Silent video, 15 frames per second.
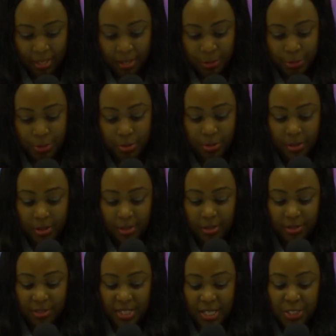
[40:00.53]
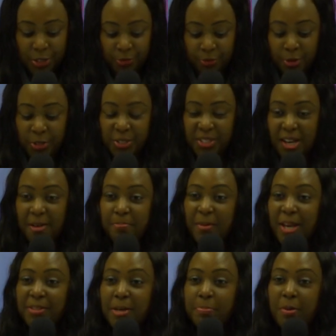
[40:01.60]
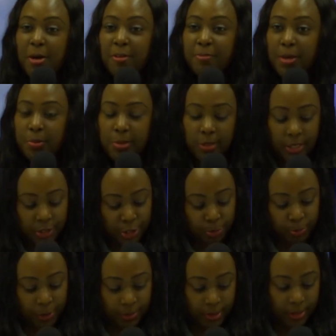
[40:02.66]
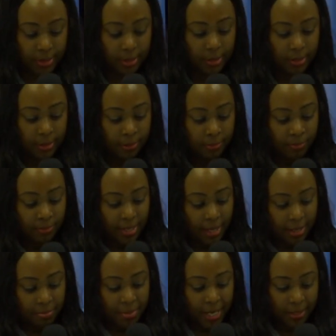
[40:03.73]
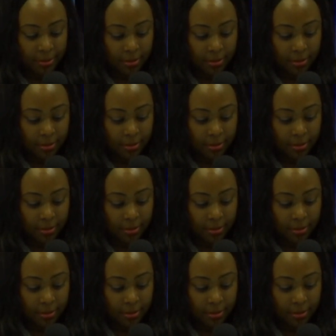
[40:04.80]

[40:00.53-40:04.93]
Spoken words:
So, these fruits come by the power of the Holy Spirit. Amen?